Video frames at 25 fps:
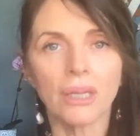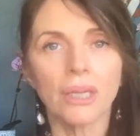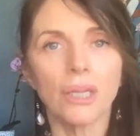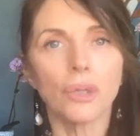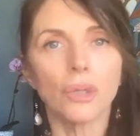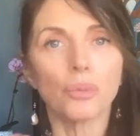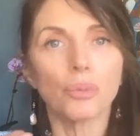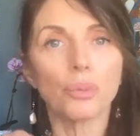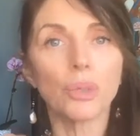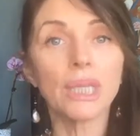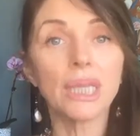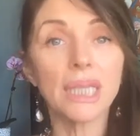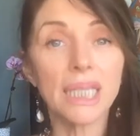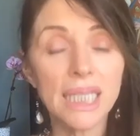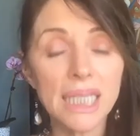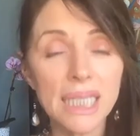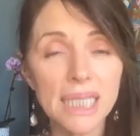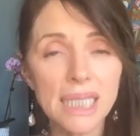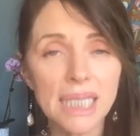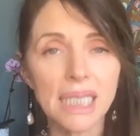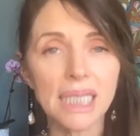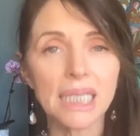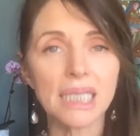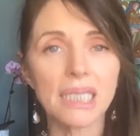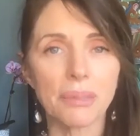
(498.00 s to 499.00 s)

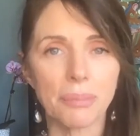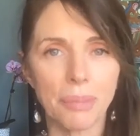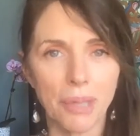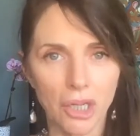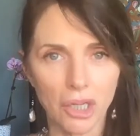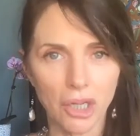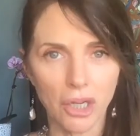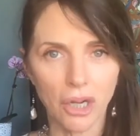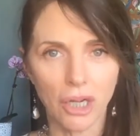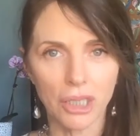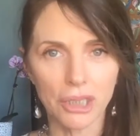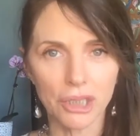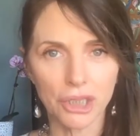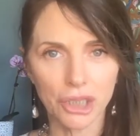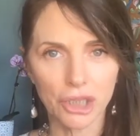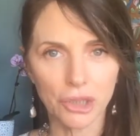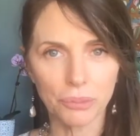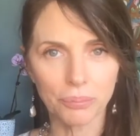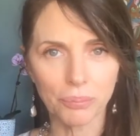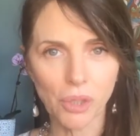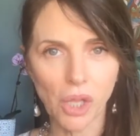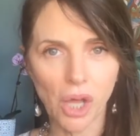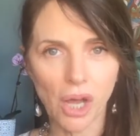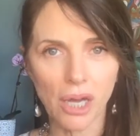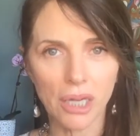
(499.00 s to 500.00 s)
releasing some unconscious
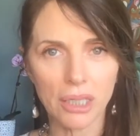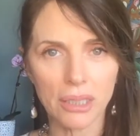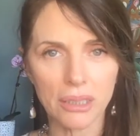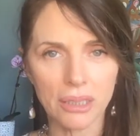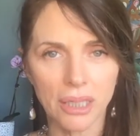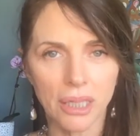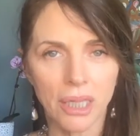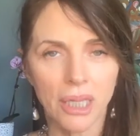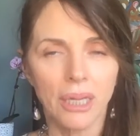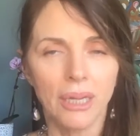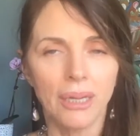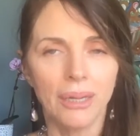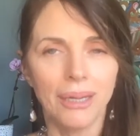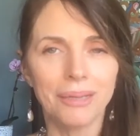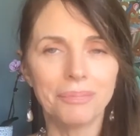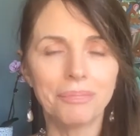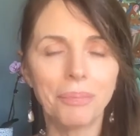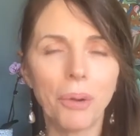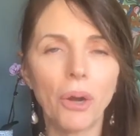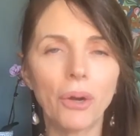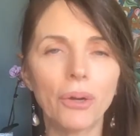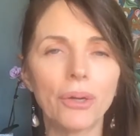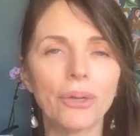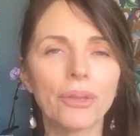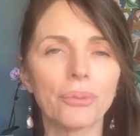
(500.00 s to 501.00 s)
blocks. And
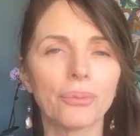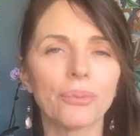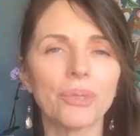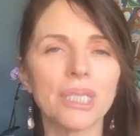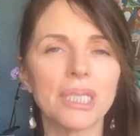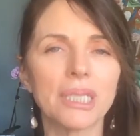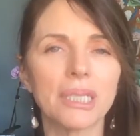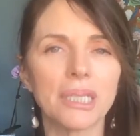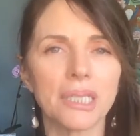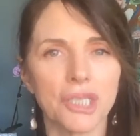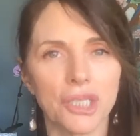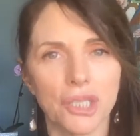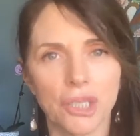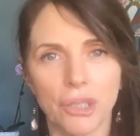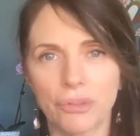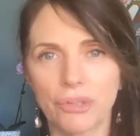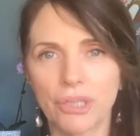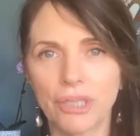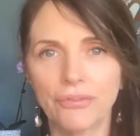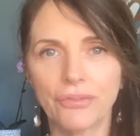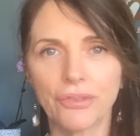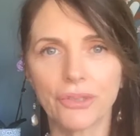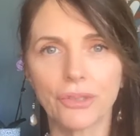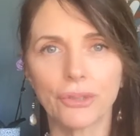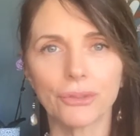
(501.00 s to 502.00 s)
part of the reason it's so
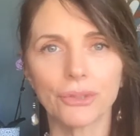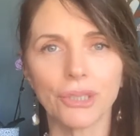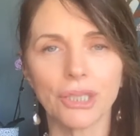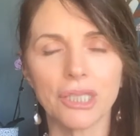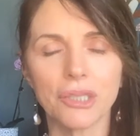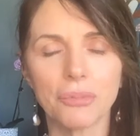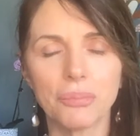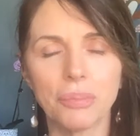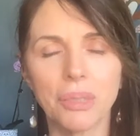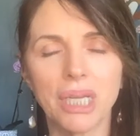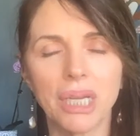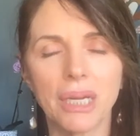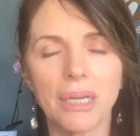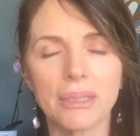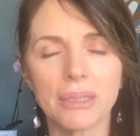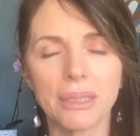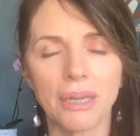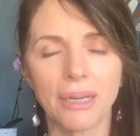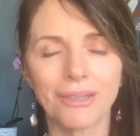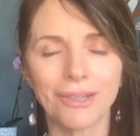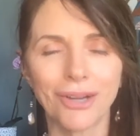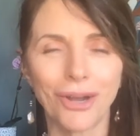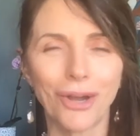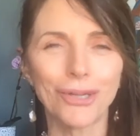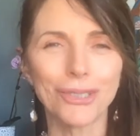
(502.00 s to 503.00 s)
difficult is because
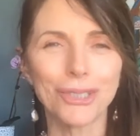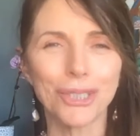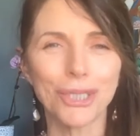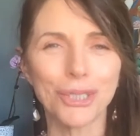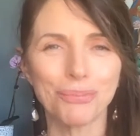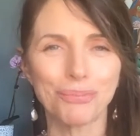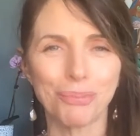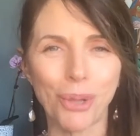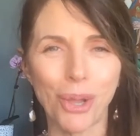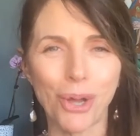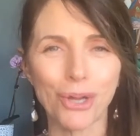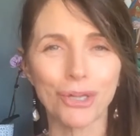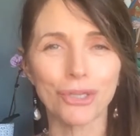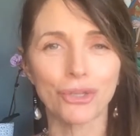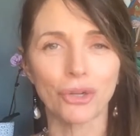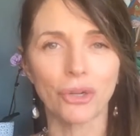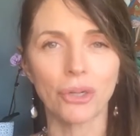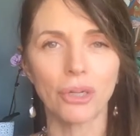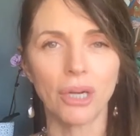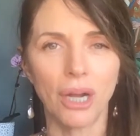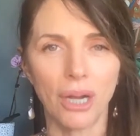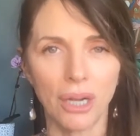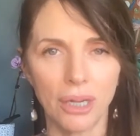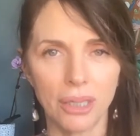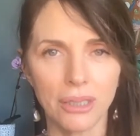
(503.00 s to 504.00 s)
unconscious blocks are
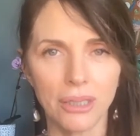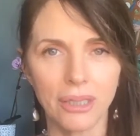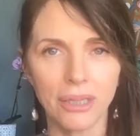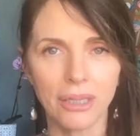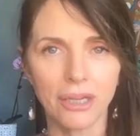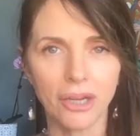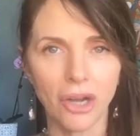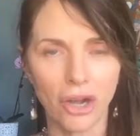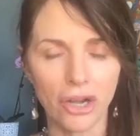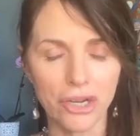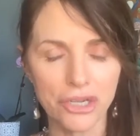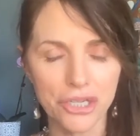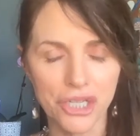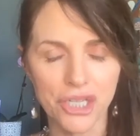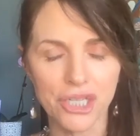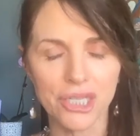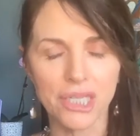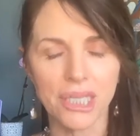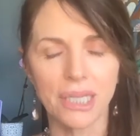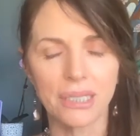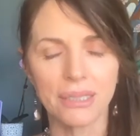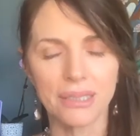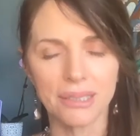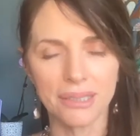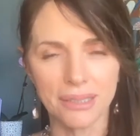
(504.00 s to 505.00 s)
unconscious,
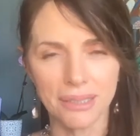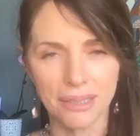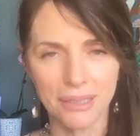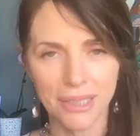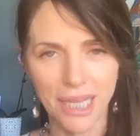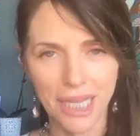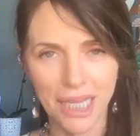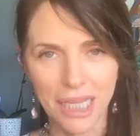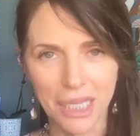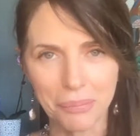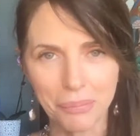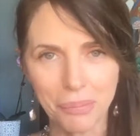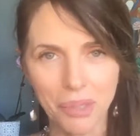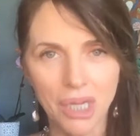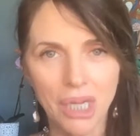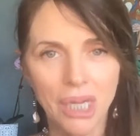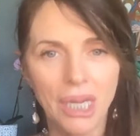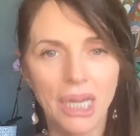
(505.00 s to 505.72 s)
hence the name.